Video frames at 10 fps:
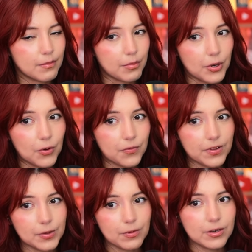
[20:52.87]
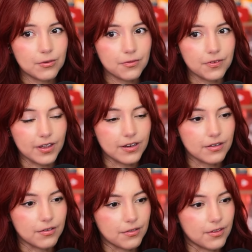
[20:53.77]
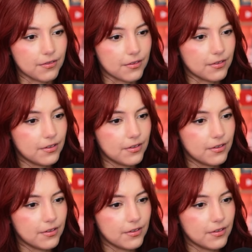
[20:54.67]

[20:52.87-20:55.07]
But hopefully we do find Hotaru.